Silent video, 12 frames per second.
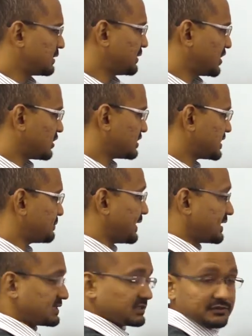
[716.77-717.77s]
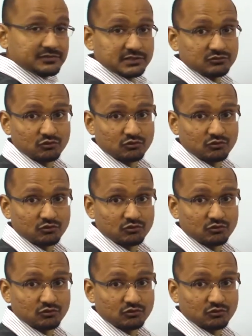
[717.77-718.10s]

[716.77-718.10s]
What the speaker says: Because it better serves its